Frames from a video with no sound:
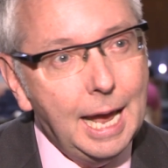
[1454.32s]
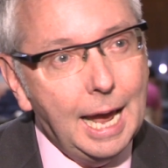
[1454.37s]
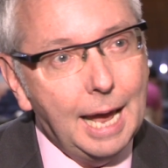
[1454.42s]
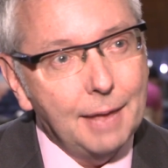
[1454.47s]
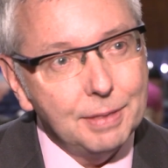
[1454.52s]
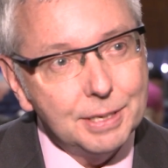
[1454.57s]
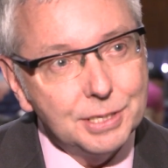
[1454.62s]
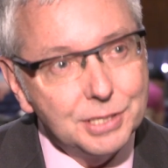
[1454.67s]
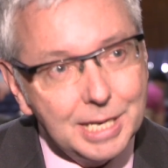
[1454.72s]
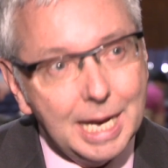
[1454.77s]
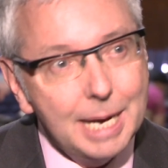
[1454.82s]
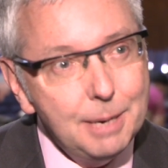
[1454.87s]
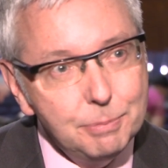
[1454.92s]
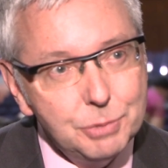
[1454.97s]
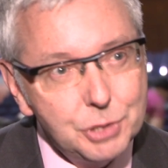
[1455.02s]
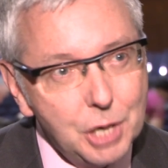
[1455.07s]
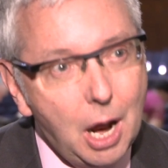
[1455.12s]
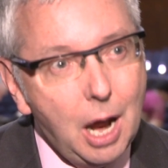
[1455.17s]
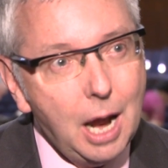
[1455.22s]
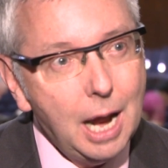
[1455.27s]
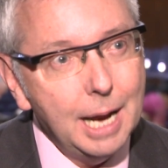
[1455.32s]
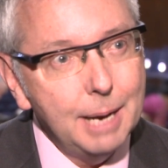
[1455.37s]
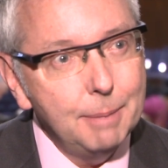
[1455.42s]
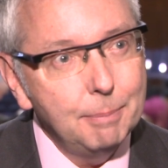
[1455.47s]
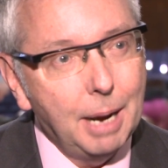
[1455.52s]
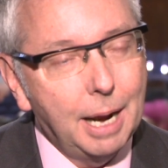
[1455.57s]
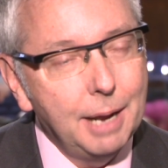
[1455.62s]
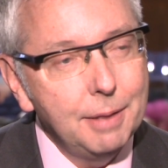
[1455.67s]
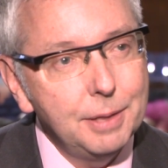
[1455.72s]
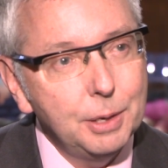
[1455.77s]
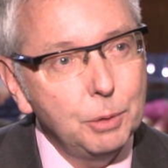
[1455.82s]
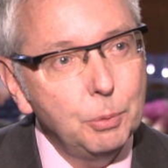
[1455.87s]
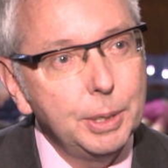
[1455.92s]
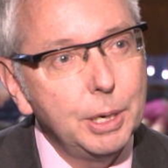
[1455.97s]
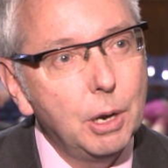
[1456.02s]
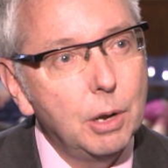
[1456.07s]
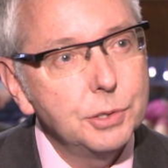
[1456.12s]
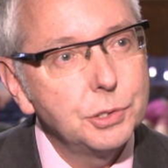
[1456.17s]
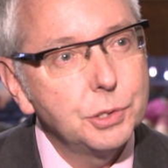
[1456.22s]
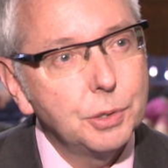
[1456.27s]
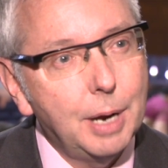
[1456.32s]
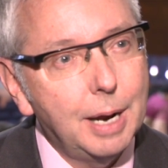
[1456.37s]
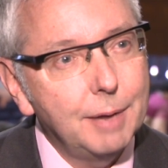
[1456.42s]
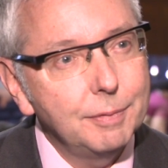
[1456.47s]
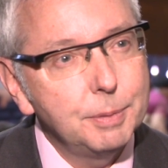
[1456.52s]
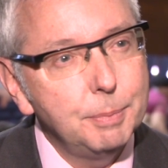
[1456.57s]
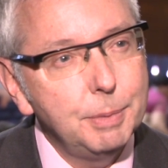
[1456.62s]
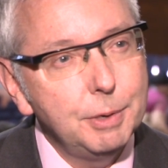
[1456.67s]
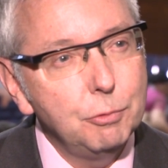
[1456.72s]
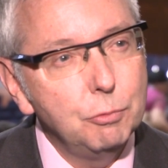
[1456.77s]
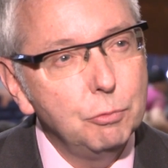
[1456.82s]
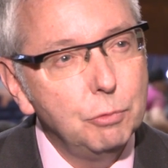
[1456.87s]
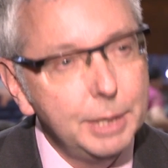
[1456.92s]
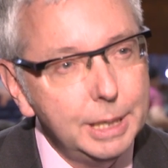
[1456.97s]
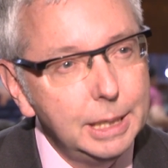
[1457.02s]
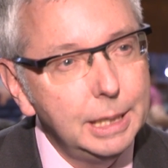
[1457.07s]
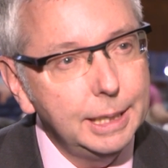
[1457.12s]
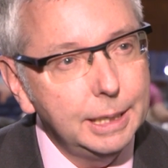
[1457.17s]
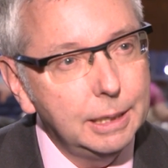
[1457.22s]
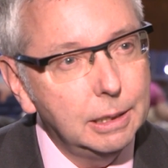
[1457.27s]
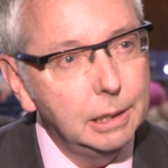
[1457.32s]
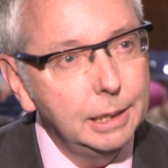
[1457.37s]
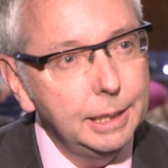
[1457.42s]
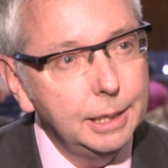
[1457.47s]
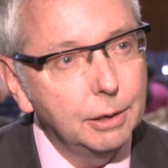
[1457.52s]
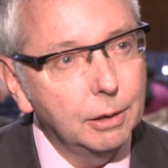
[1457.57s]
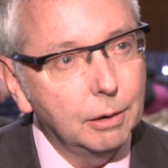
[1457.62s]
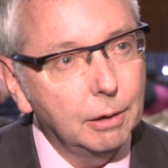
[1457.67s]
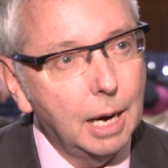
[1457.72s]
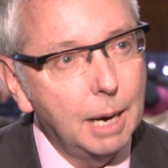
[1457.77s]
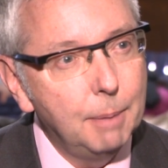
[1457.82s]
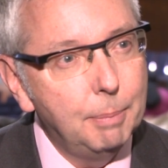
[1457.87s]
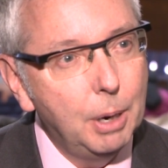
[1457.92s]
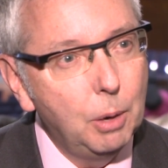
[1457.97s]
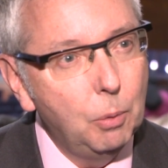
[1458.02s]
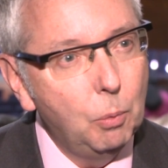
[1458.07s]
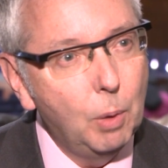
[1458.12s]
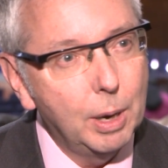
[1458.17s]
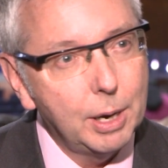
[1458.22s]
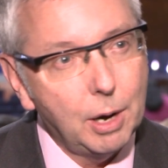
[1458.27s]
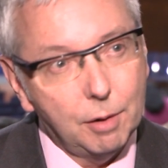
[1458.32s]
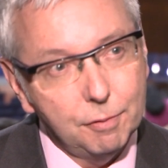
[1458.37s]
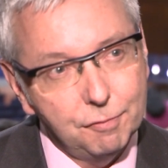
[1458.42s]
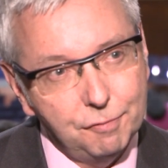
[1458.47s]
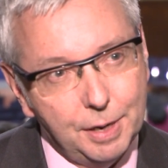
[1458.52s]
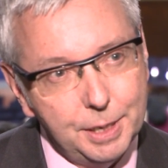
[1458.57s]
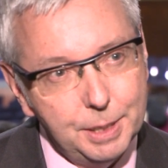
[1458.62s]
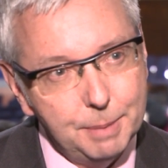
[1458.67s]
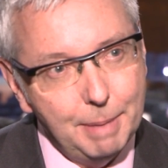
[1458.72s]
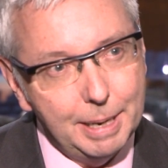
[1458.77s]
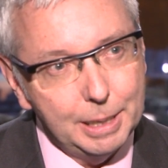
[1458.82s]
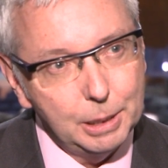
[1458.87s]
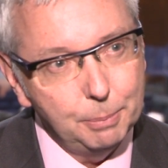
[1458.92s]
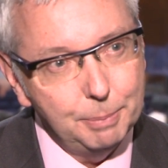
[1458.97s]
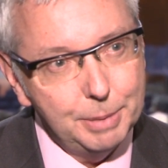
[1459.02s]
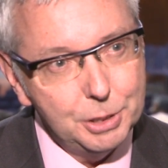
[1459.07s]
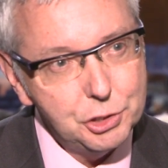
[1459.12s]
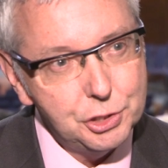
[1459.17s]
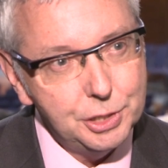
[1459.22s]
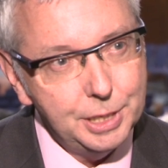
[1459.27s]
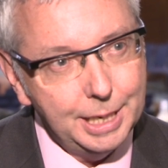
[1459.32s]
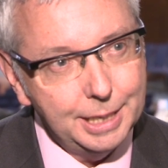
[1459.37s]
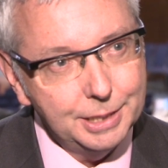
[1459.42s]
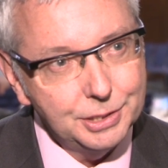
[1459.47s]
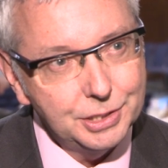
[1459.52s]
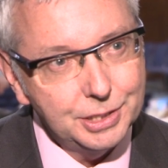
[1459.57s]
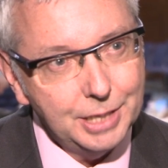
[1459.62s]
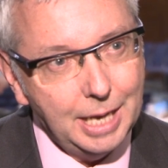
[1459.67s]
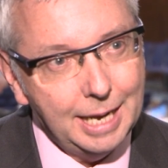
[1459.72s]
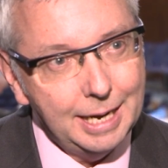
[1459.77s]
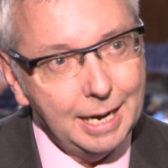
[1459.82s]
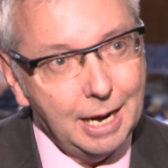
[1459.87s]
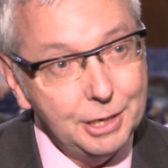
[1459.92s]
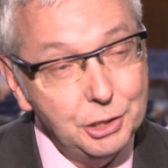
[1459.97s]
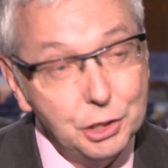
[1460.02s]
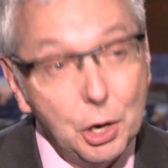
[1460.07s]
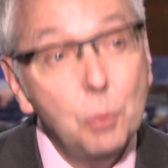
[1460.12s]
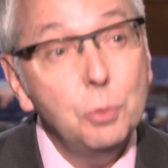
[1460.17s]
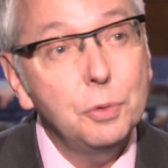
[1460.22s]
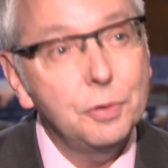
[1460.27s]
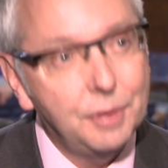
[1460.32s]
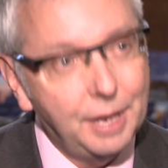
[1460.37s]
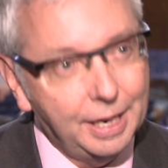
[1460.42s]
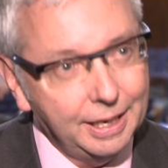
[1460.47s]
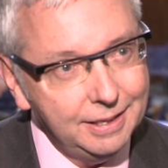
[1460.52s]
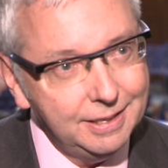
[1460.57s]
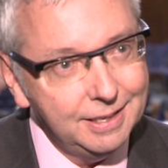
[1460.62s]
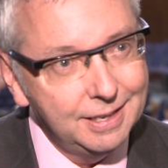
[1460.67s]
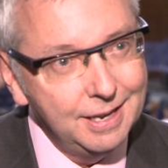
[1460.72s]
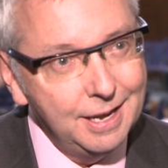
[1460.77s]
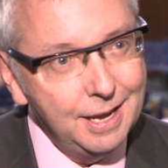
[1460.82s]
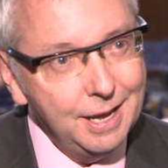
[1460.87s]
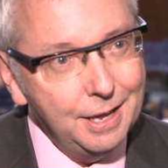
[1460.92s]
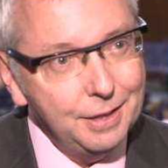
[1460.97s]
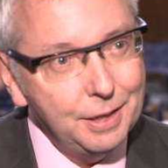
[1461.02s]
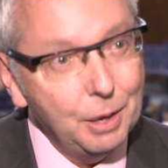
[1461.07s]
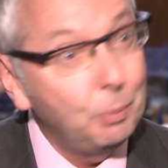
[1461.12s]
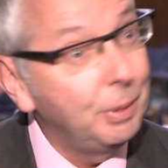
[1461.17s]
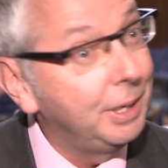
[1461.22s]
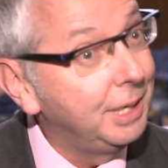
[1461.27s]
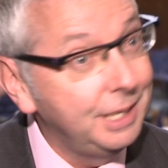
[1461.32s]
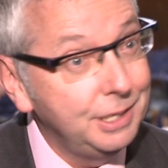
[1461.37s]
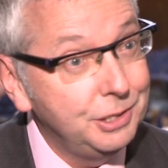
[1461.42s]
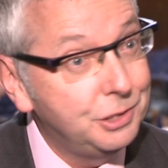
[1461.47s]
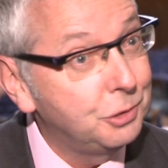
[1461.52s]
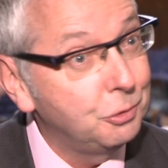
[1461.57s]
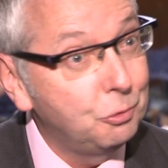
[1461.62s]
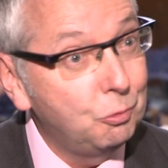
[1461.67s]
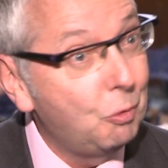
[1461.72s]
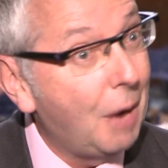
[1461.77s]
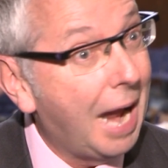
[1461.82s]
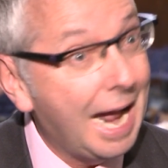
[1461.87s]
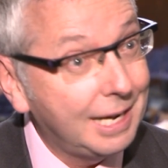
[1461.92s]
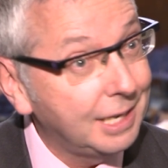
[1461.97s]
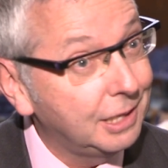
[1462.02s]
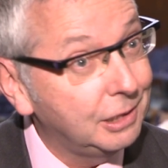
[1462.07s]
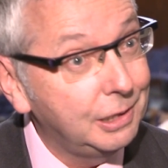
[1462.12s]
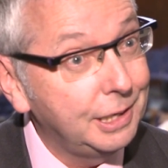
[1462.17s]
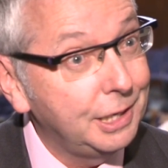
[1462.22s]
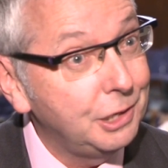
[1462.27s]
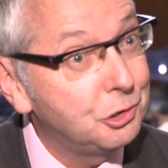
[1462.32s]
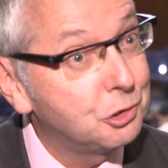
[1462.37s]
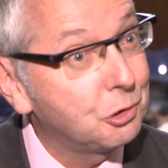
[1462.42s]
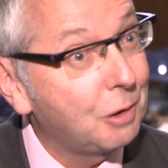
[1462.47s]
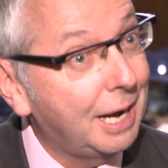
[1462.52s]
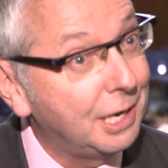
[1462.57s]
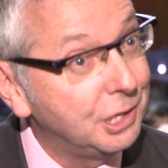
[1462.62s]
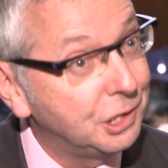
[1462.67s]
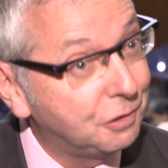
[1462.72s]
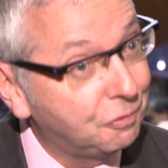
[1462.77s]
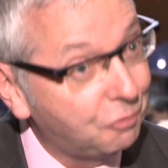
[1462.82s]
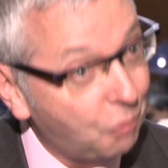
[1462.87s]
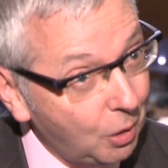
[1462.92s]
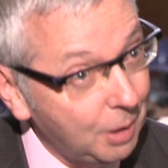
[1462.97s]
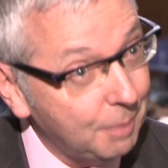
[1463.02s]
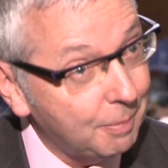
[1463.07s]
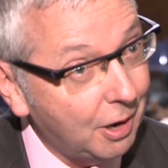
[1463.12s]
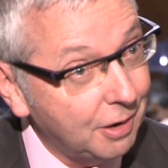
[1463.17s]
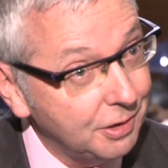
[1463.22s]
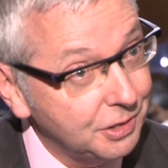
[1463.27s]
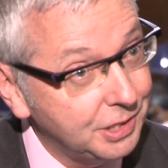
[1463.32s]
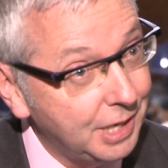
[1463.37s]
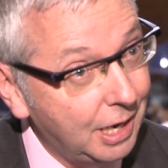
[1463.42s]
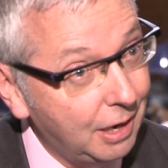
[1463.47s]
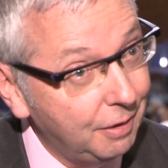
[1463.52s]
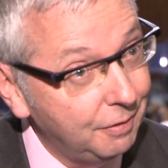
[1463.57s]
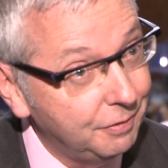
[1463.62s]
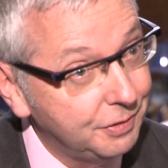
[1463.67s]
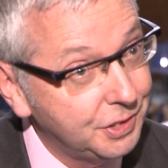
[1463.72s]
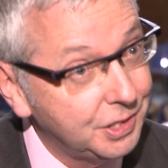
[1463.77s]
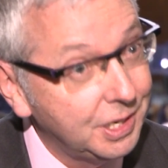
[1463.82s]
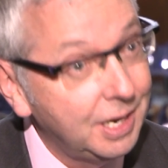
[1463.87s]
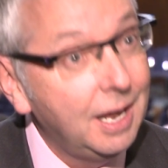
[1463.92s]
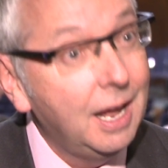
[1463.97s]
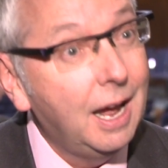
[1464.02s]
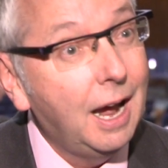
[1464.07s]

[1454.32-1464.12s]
at the same time, I think we also have to be really clear about what our fundamental mission is. And I don't think that we need to radically transform ourselves.